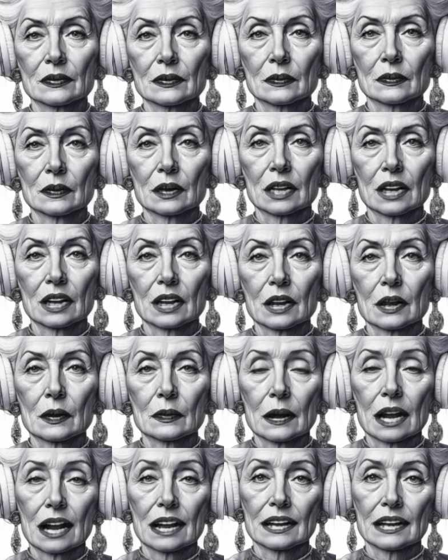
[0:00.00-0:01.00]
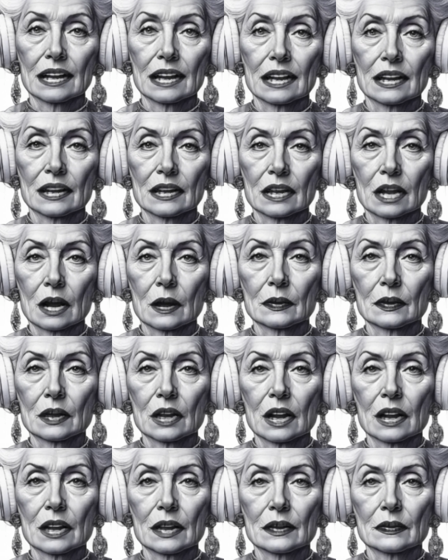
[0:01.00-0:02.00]
from traditional painting and
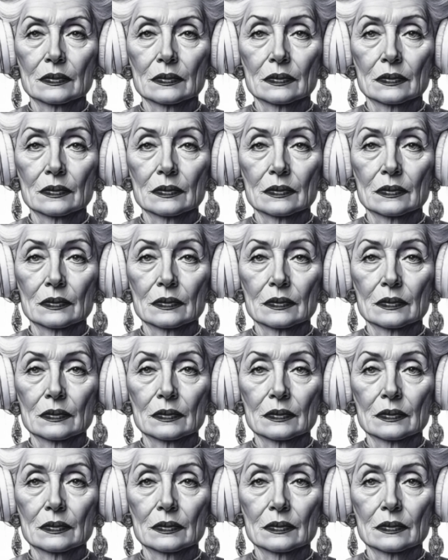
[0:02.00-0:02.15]
sculpture,